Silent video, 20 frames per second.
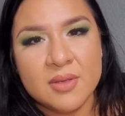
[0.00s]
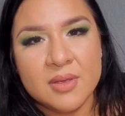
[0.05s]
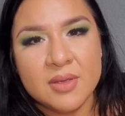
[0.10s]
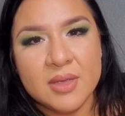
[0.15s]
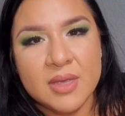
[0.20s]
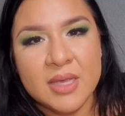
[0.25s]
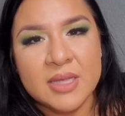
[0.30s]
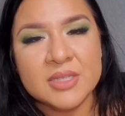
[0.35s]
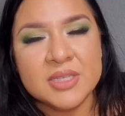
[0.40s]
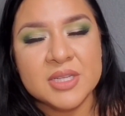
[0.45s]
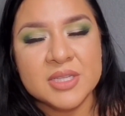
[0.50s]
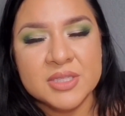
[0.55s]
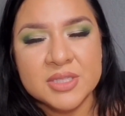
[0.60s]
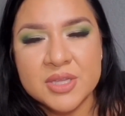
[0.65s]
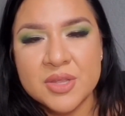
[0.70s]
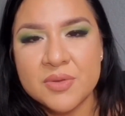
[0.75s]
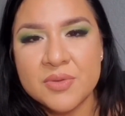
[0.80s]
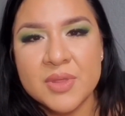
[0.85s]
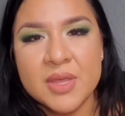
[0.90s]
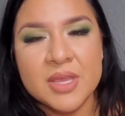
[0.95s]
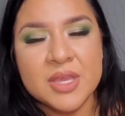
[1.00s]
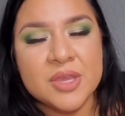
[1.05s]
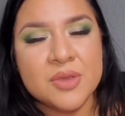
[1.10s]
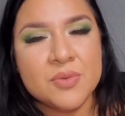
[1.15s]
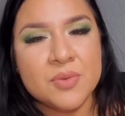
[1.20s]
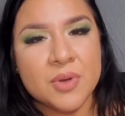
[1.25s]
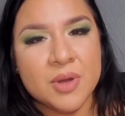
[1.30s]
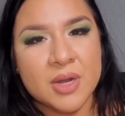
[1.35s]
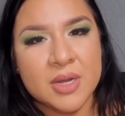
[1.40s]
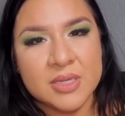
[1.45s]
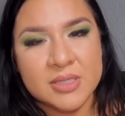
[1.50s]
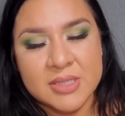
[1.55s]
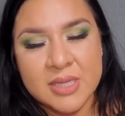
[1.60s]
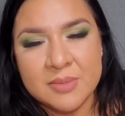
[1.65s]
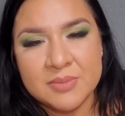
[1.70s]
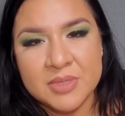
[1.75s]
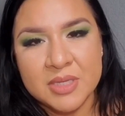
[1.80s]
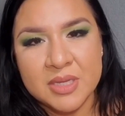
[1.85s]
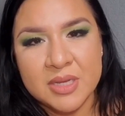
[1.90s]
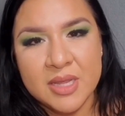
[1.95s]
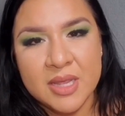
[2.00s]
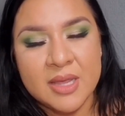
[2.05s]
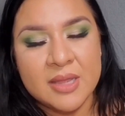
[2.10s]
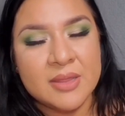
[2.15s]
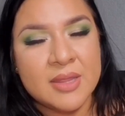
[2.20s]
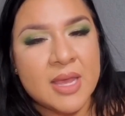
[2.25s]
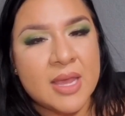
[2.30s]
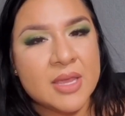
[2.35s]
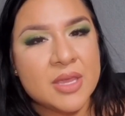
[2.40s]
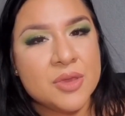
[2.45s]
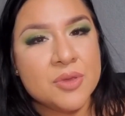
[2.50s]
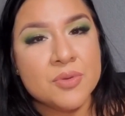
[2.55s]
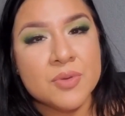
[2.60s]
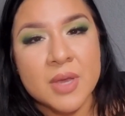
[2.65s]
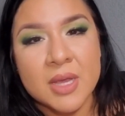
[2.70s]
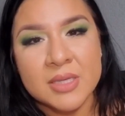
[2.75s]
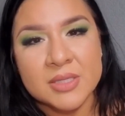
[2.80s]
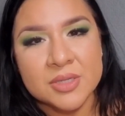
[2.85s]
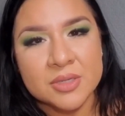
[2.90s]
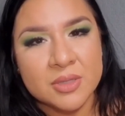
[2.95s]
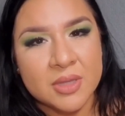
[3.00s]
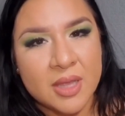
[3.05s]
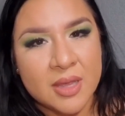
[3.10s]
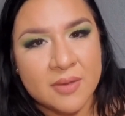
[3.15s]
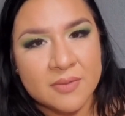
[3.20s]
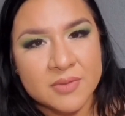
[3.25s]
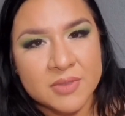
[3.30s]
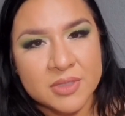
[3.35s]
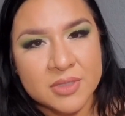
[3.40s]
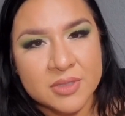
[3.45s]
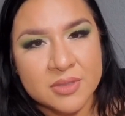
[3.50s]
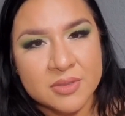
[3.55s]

And just know that you are accepted and that you guys are loved.